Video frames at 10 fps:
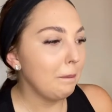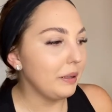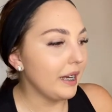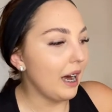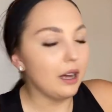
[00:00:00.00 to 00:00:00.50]

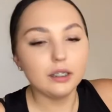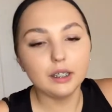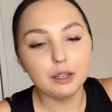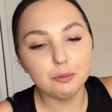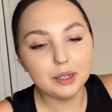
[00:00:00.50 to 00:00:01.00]
yeah,
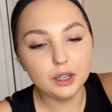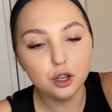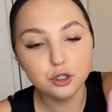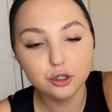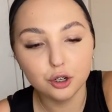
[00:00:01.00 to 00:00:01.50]
it'll be
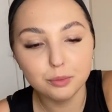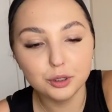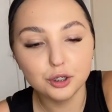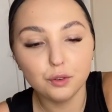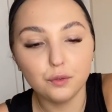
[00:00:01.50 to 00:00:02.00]
so
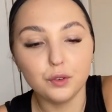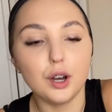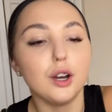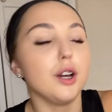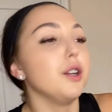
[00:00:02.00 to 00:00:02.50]
much
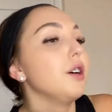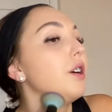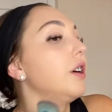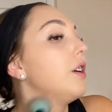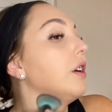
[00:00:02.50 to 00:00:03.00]
fun.
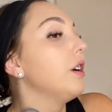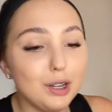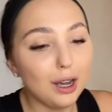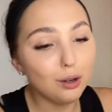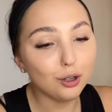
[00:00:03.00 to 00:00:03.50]

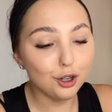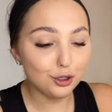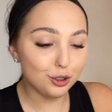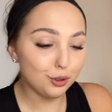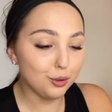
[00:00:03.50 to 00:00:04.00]
Now I'm
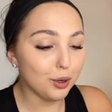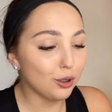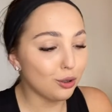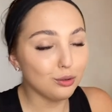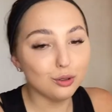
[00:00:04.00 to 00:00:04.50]
going to
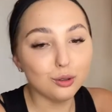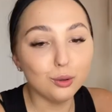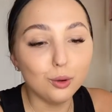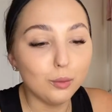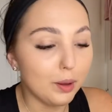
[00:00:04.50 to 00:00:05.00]

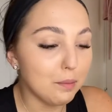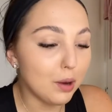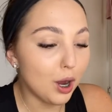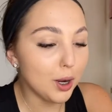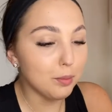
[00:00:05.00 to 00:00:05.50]
contour with
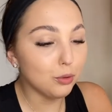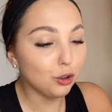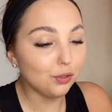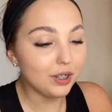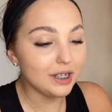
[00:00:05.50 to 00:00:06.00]
my
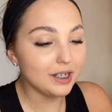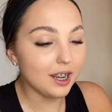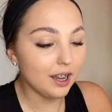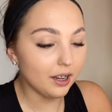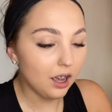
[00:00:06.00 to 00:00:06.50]
Morphe
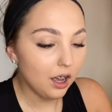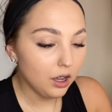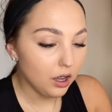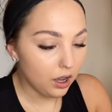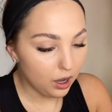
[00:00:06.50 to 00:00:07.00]
stick.
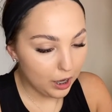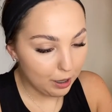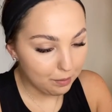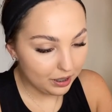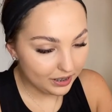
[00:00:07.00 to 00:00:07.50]

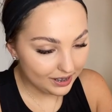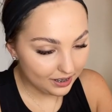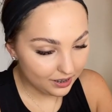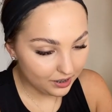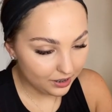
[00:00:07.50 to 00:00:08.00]
It
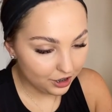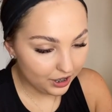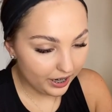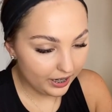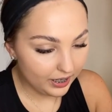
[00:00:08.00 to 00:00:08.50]
is in the
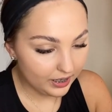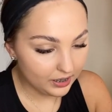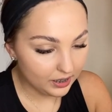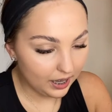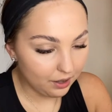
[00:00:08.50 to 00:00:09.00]

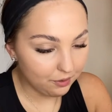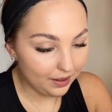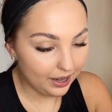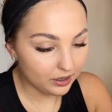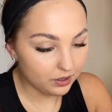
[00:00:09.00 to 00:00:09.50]
shade
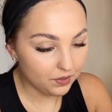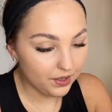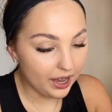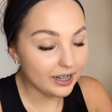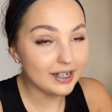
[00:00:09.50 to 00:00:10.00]
Effect
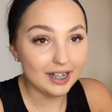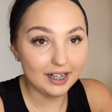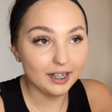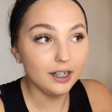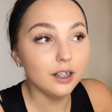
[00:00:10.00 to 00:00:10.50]

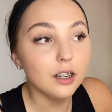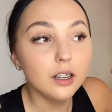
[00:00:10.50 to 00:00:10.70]
13.